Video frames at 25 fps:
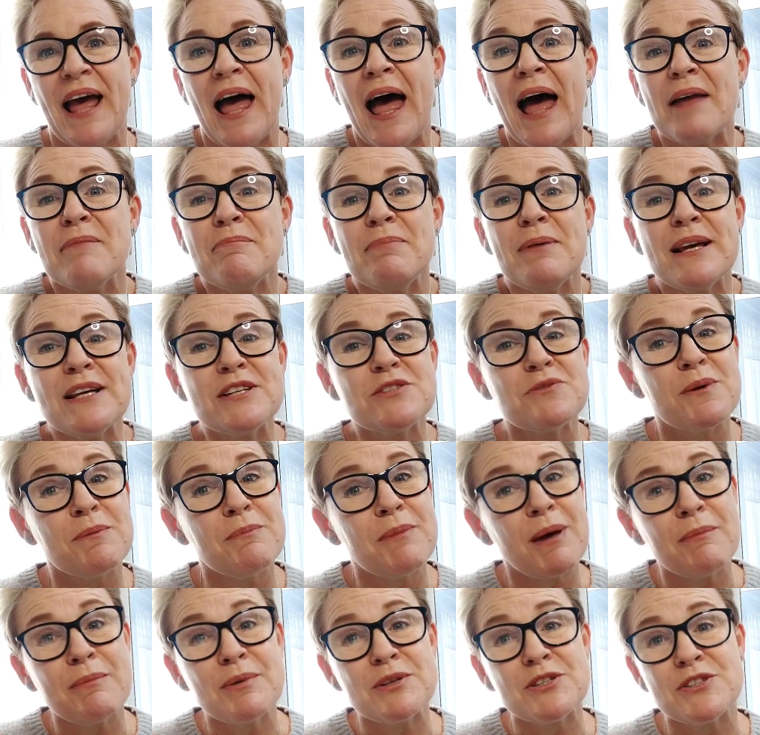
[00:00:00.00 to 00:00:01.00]
And please
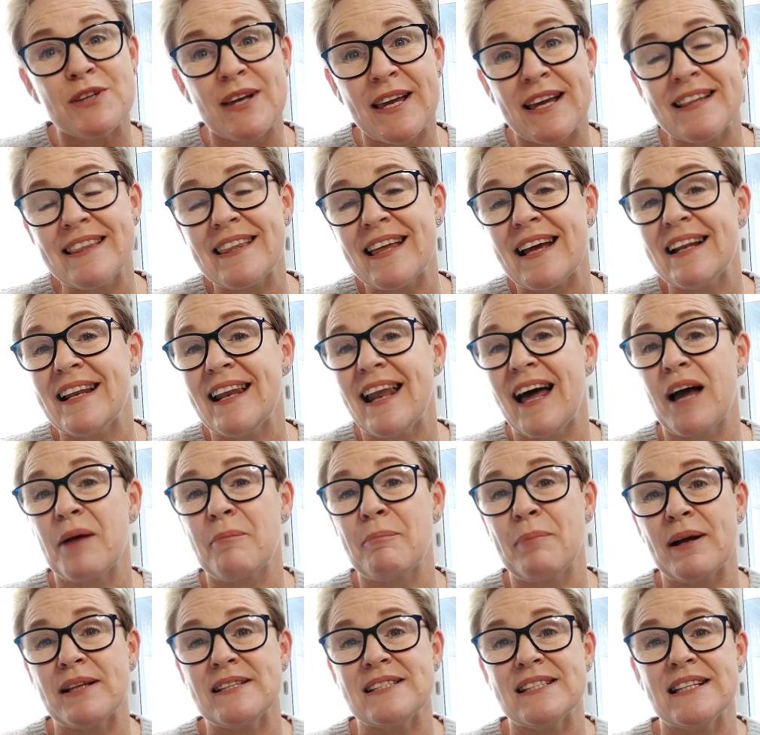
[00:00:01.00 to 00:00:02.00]
remember to hit that like
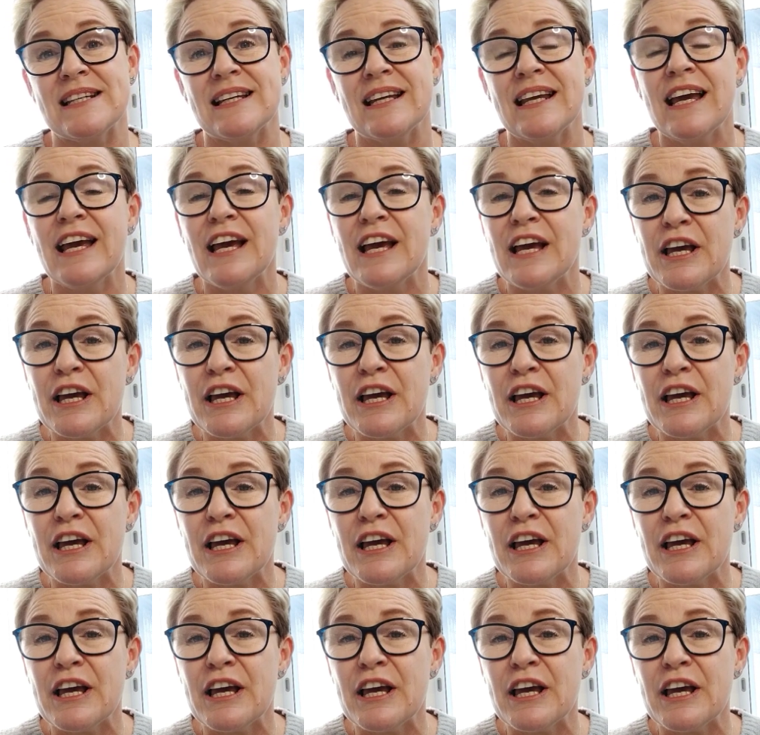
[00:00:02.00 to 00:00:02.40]
button